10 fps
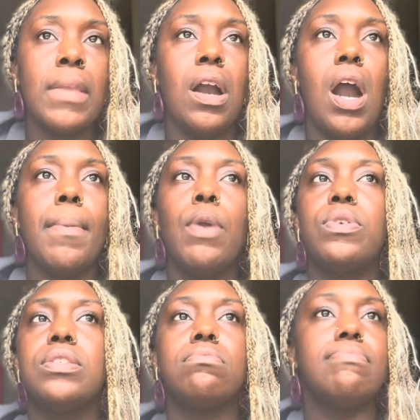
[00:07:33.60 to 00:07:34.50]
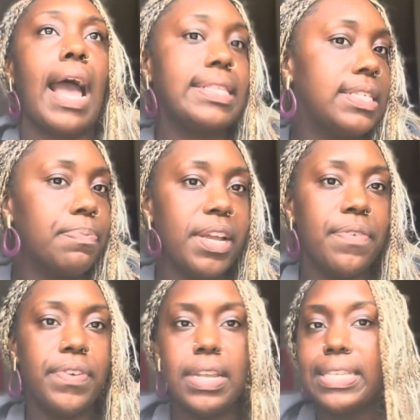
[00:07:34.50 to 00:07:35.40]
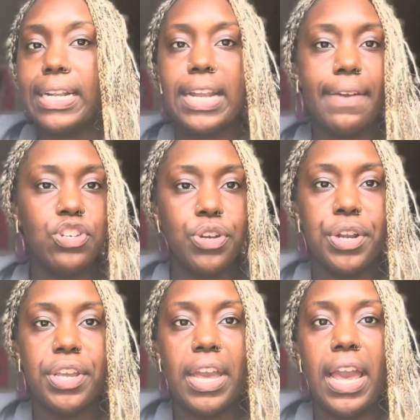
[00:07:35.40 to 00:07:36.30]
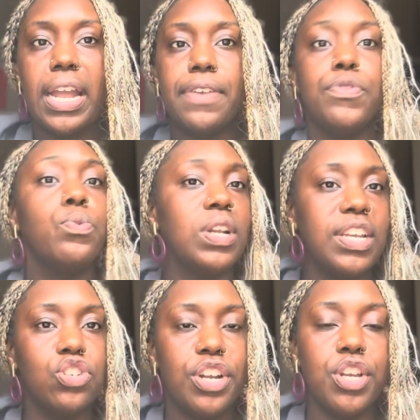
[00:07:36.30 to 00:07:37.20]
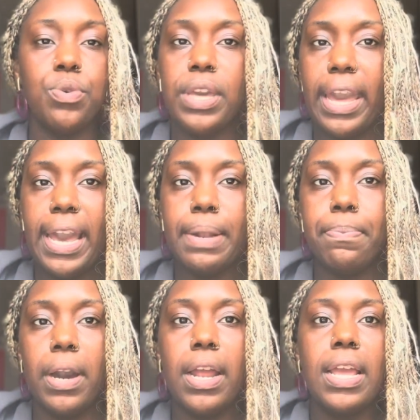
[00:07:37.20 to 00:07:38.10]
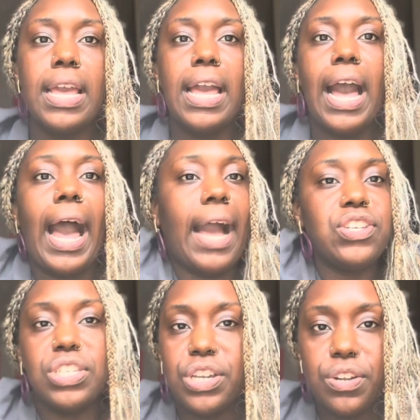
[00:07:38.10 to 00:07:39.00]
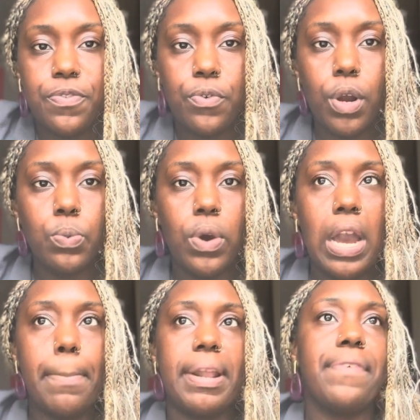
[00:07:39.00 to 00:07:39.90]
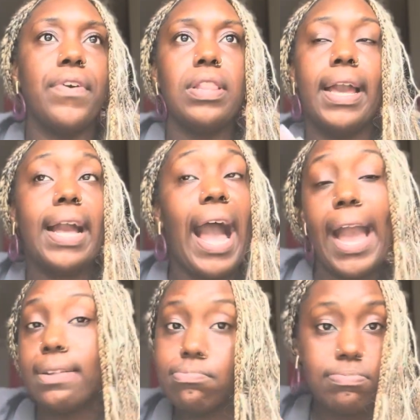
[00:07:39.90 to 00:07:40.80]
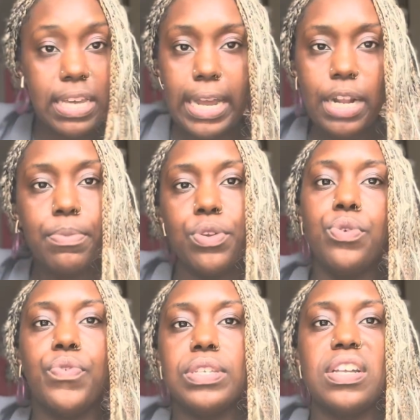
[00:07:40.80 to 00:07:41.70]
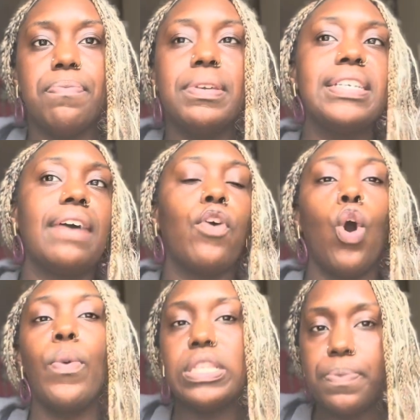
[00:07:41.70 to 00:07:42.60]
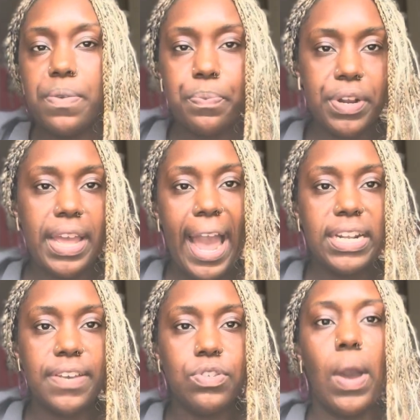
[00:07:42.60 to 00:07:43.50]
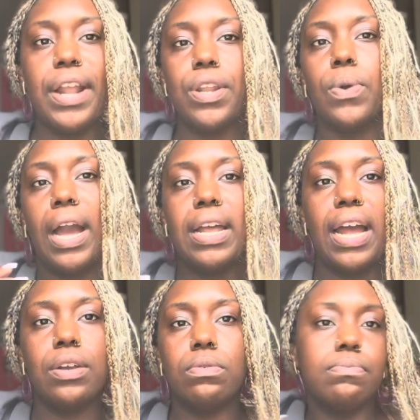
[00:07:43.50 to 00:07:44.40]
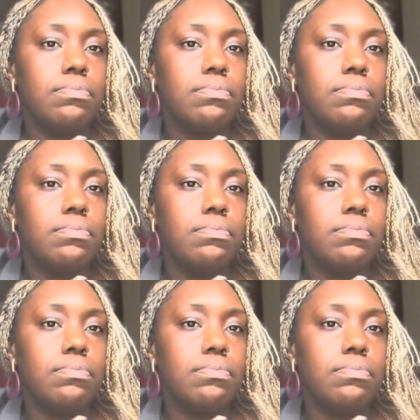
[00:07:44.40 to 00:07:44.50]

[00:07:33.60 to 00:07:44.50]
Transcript: I did the Planet Fitness. I didn't have a trainer yet. If you want to get a trainer, you can, but I just couldn't afford one. But I felt like I could kind of maneuver stuff because I've always been pretty active. So I know kind of how to